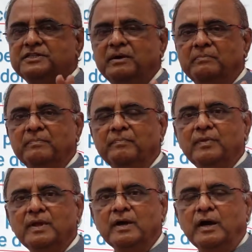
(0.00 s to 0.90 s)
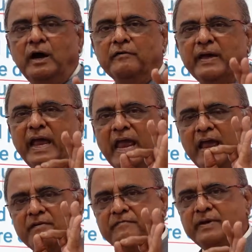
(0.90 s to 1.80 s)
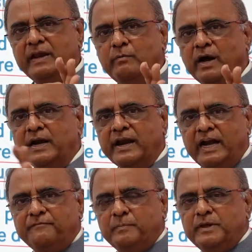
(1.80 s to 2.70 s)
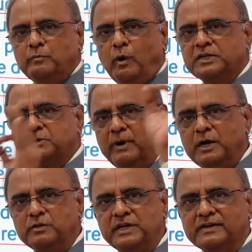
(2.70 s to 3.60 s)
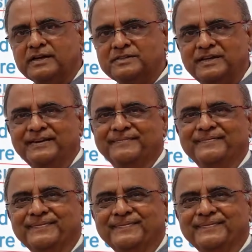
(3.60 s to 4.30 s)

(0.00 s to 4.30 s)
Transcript: wisdom of everyone, right from the watchman to the trustee.